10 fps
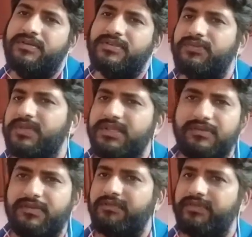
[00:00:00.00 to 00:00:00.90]
So with
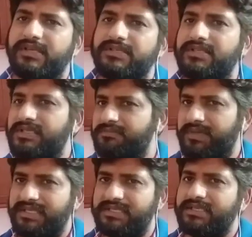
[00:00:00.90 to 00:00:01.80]
that we'll finish these
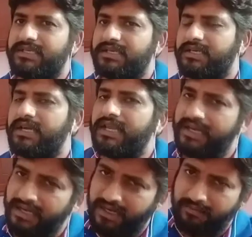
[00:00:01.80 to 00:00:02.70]
basic
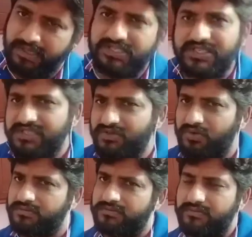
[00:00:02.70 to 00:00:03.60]
electrical machines
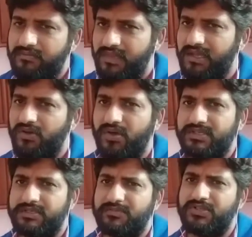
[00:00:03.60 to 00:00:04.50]

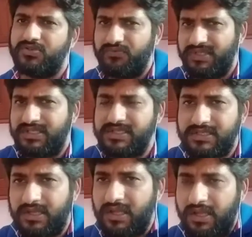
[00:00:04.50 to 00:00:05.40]
concept. So with
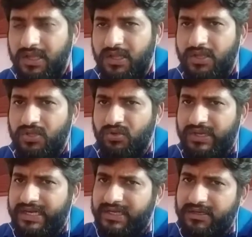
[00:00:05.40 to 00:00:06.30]
this you'll
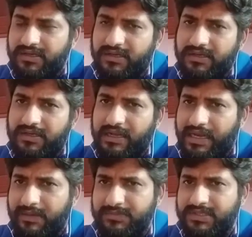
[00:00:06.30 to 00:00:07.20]
get a
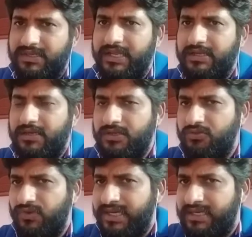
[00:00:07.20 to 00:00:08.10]
glimpse, like
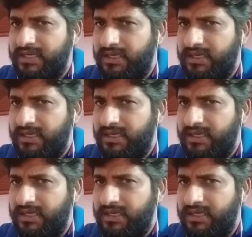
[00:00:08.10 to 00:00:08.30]
you will get